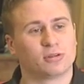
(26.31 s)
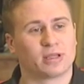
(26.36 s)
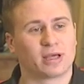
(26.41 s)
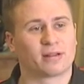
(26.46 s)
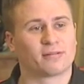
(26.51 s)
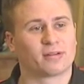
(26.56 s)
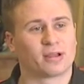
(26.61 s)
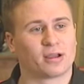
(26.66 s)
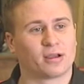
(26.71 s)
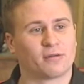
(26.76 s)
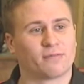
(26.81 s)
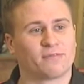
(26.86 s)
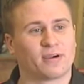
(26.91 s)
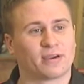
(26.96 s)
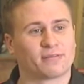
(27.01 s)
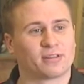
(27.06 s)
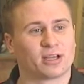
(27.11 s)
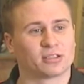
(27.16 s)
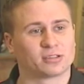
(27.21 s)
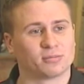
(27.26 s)
that uh,
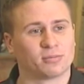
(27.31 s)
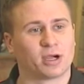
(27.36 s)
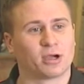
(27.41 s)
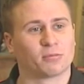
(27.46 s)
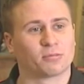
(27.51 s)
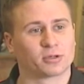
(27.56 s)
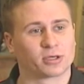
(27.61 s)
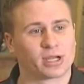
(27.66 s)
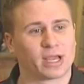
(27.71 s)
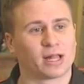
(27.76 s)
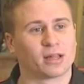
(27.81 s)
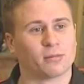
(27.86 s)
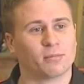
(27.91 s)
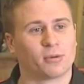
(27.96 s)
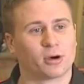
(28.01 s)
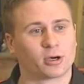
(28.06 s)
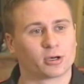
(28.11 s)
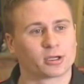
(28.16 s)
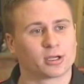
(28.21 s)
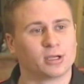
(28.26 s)
5,000 mile per gallon
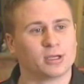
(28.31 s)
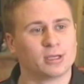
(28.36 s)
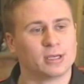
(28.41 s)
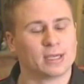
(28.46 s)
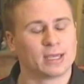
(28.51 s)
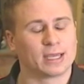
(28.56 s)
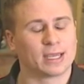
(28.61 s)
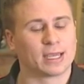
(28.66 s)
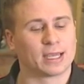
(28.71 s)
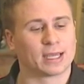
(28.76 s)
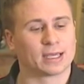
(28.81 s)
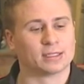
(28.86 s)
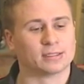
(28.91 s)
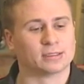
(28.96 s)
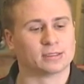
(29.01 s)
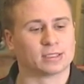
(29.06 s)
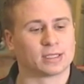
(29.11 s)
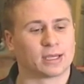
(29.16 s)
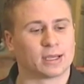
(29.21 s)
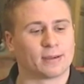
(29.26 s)
mark.
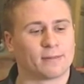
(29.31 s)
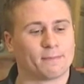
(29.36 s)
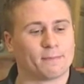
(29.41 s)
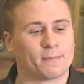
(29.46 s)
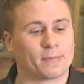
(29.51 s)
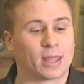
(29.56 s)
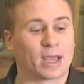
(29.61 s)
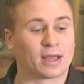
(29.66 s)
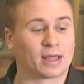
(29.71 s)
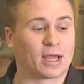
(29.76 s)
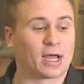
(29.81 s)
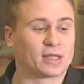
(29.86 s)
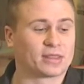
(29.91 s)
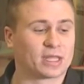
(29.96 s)
And um, I, I